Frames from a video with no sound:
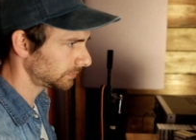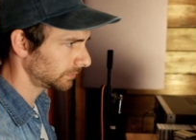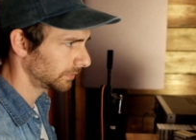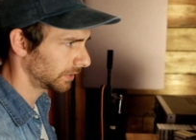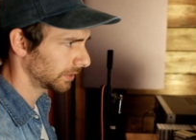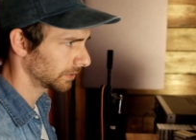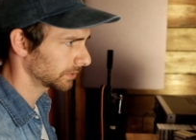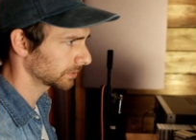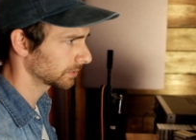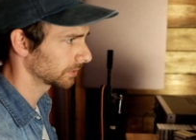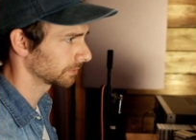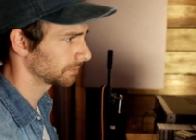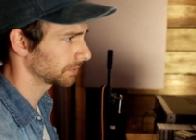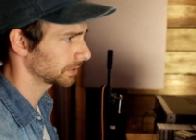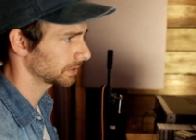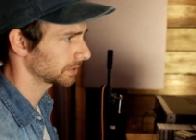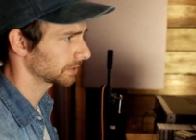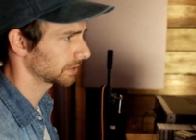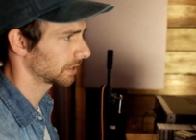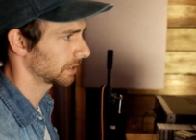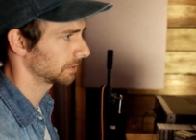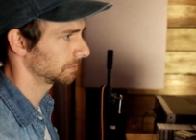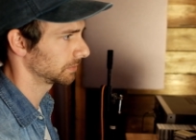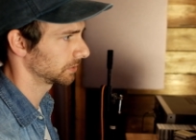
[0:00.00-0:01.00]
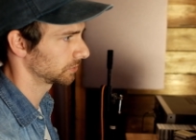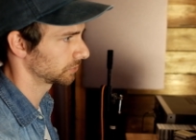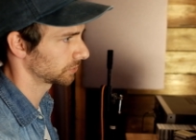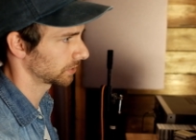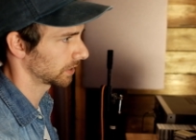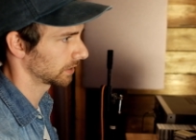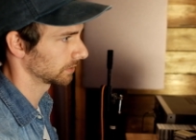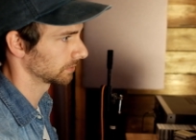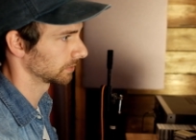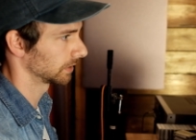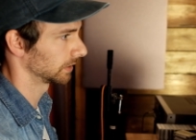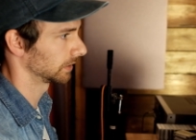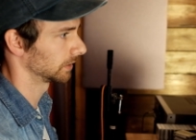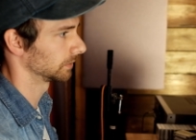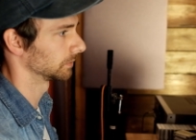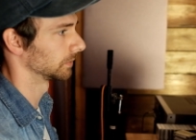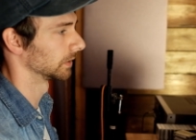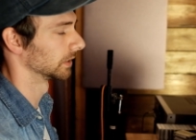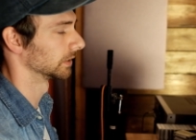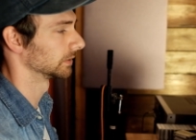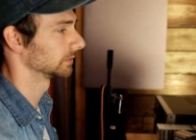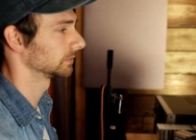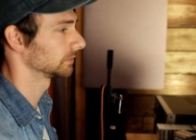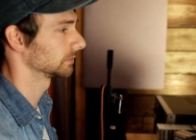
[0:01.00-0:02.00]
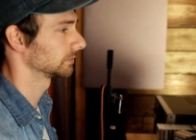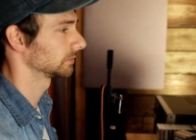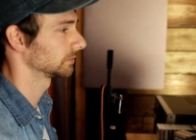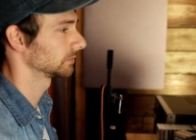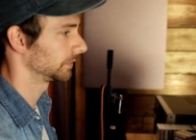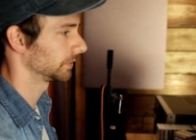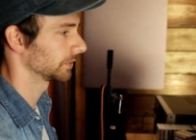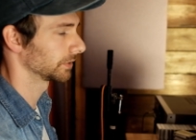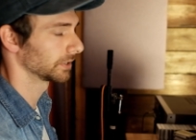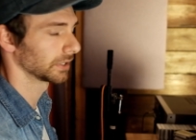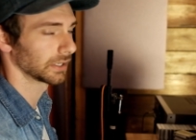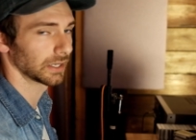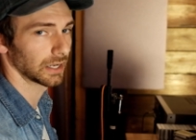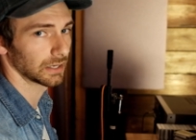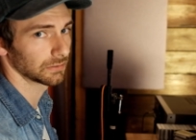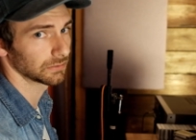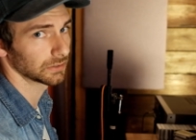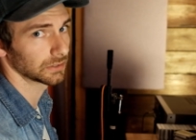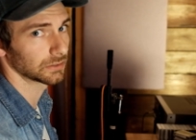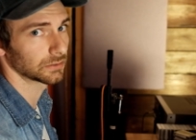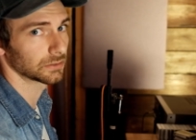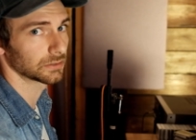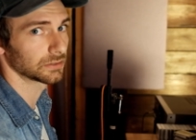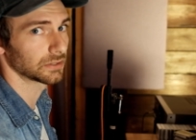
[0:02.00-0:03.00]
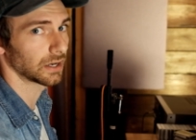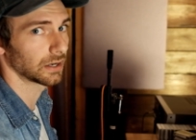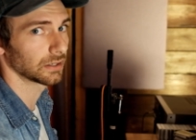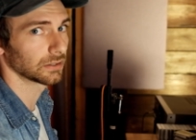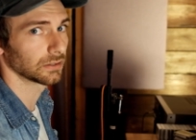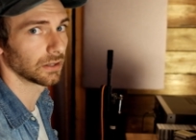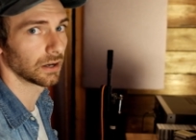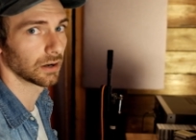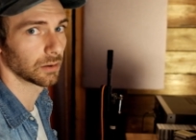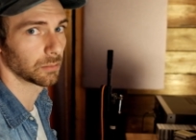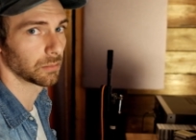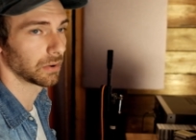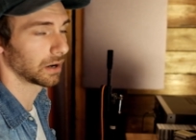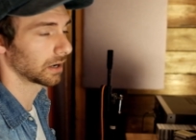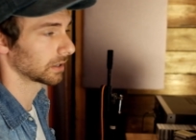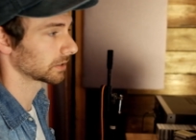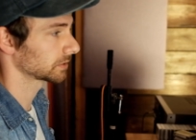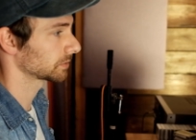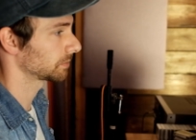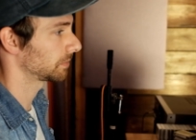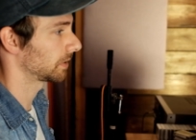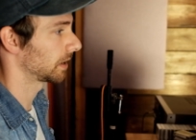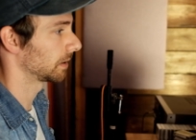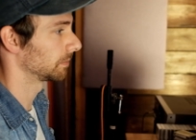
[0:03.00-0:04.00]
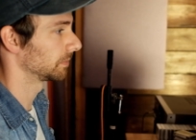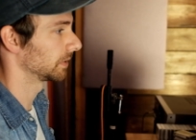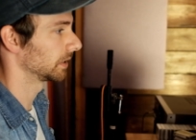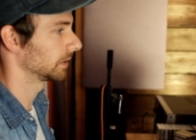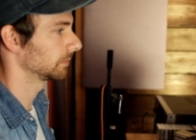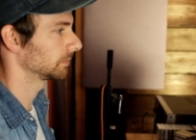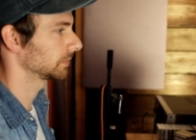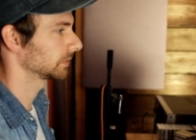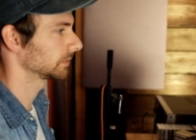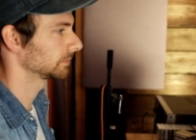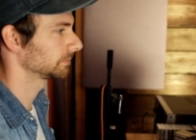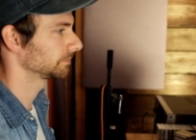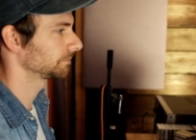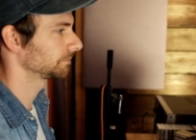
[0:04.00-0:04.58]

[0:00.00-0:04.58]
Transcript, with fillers: Now, the first time you try running one, you're going to have a little dialog box pop up.